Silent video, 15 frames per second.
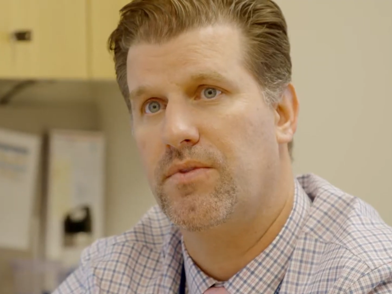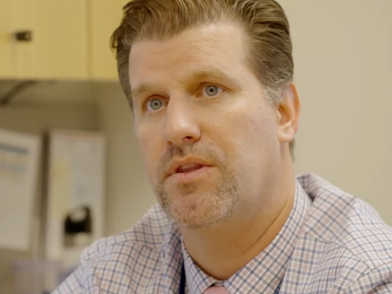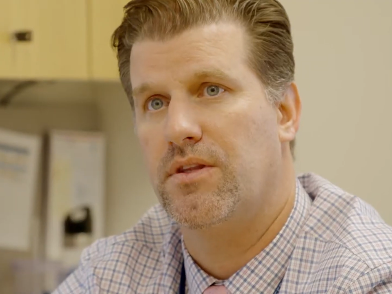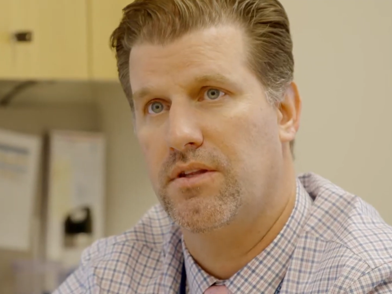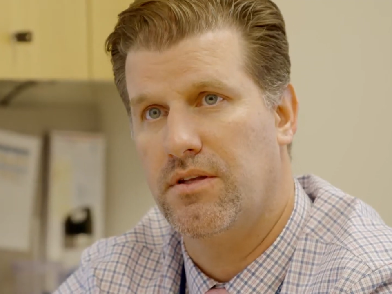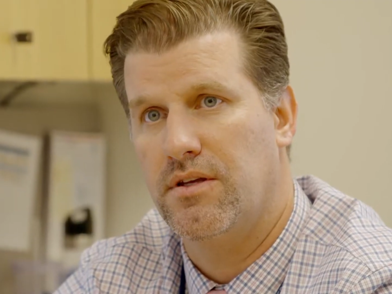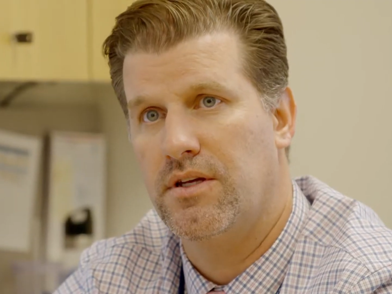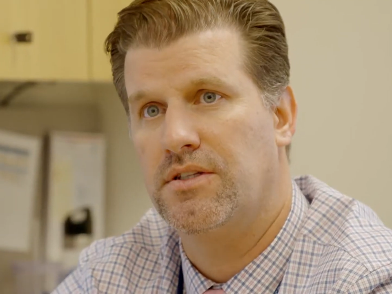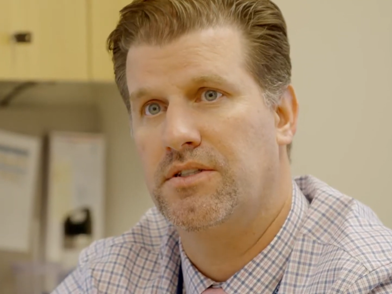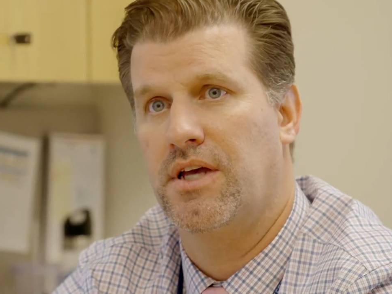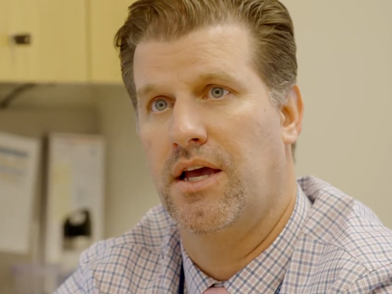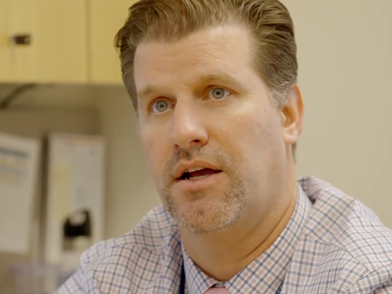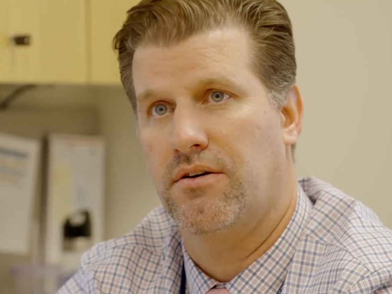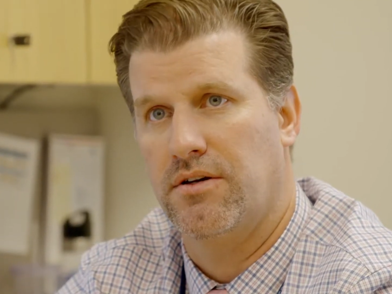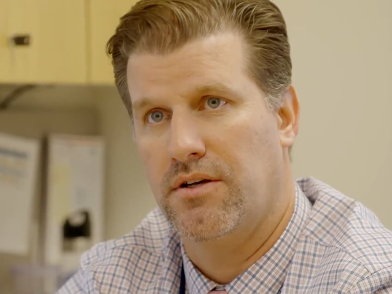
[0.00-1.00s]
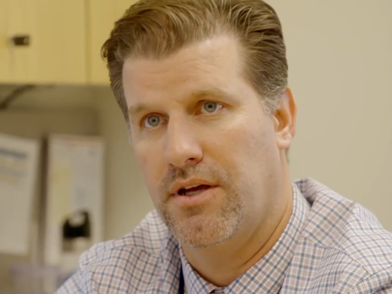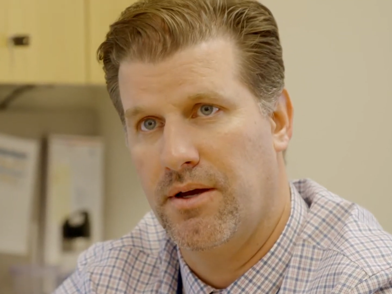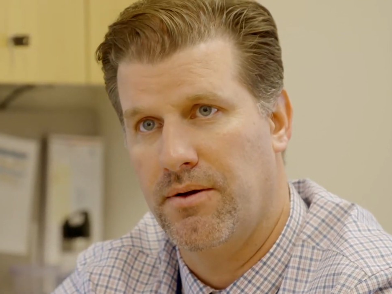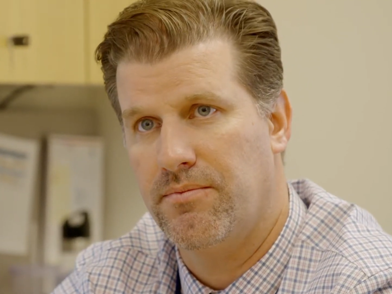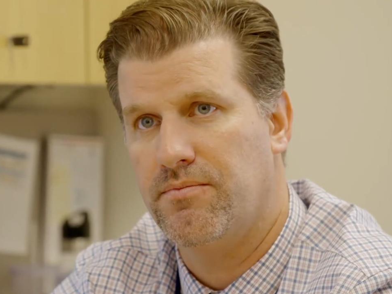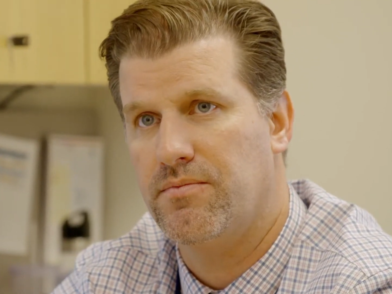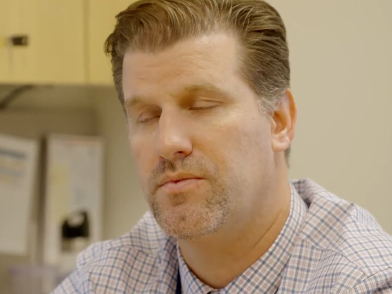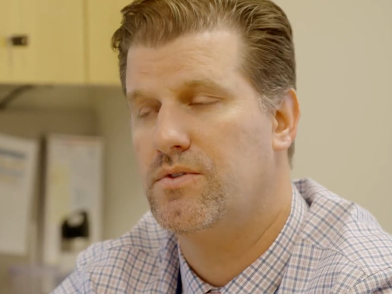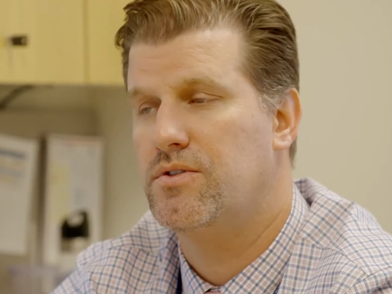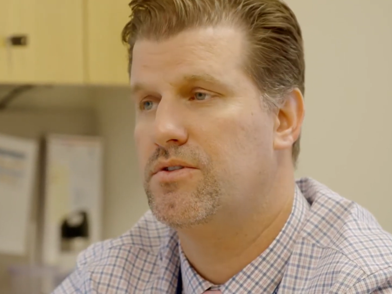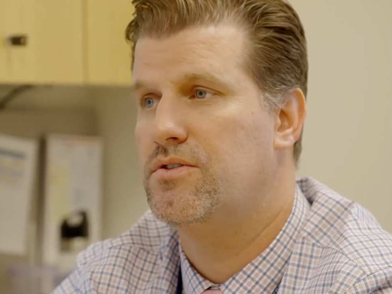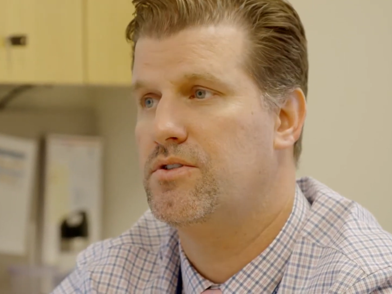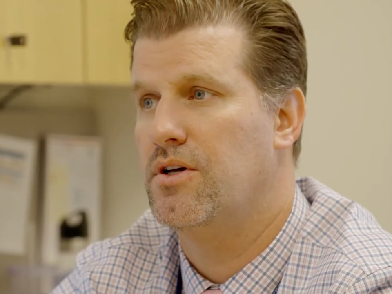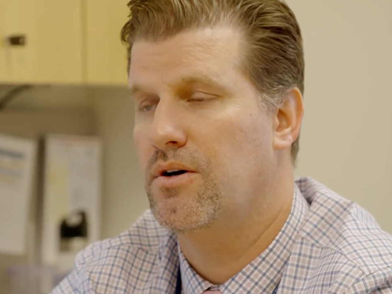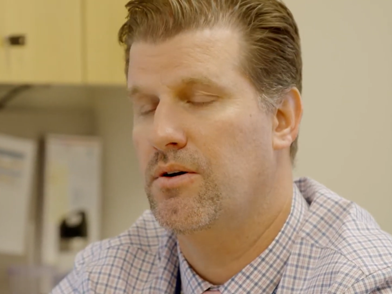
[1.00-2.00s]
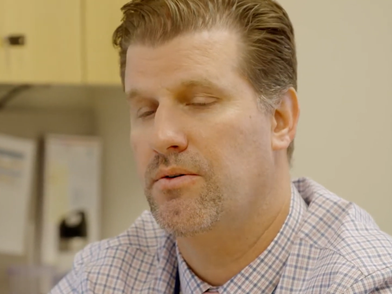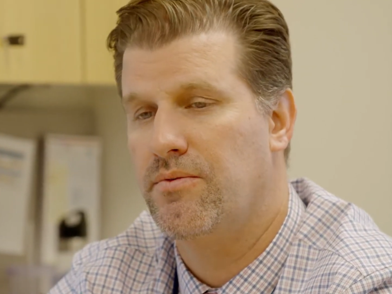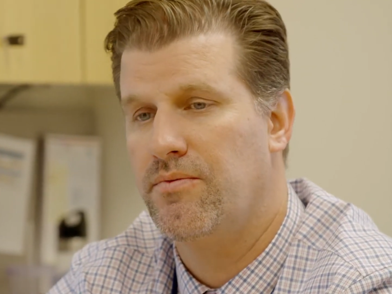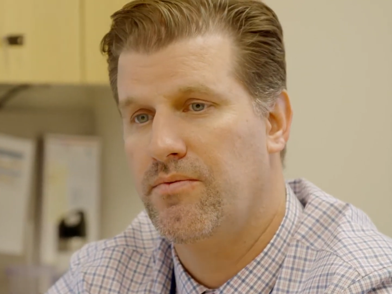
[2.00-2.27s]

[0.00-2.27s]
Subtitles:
chairs, and they were very excited to finally